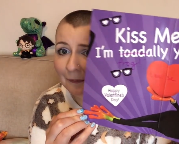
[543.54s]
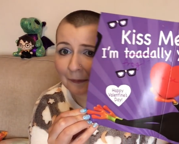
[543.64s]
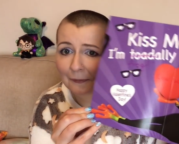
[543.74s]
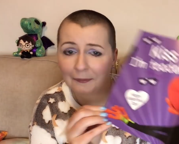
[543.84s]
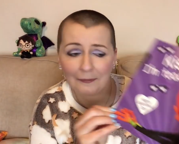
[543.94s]

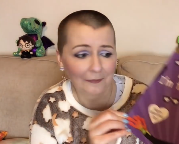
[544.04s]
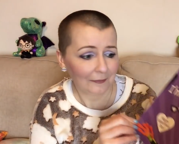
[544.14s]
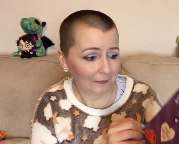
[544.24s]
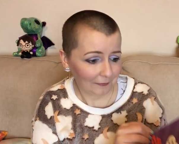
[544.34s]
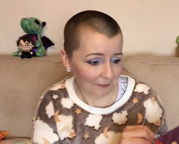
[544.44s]

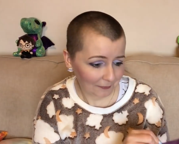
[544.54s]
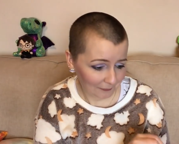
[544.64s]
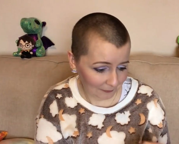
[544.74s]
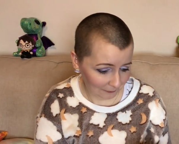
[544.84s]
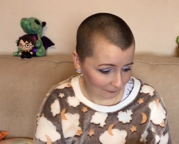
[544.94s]

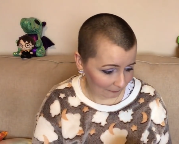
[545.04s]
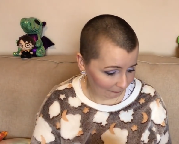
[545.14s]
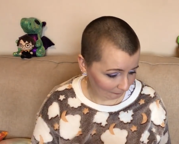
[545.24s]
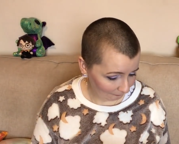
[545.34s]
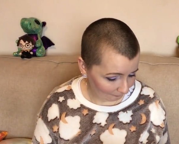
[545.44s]

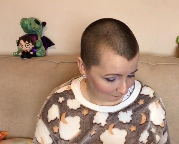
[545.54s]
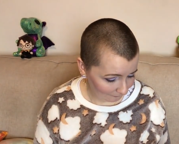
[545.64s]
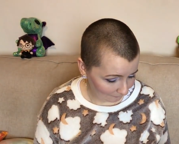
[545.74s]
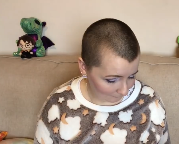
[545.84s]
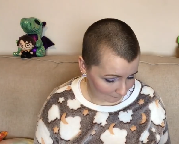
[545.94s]

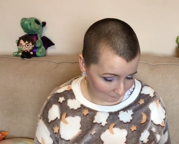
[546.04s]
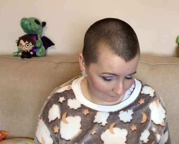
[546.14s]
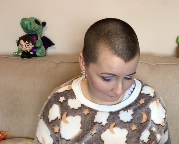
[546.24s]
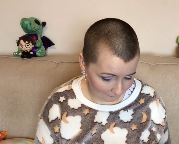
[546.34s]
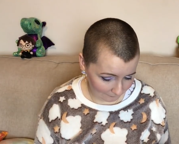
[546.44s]

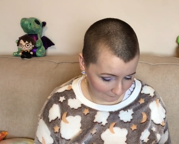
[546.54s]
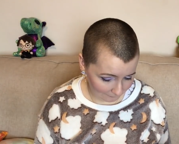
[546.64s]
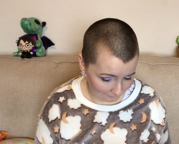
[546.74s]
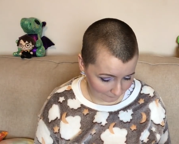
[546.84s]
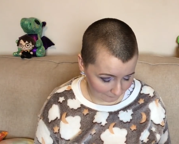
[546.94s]

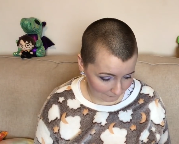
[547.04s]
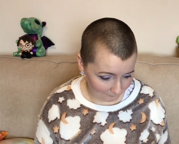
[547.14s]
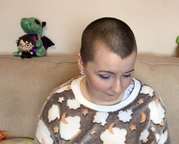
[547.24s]
Nobody speaks.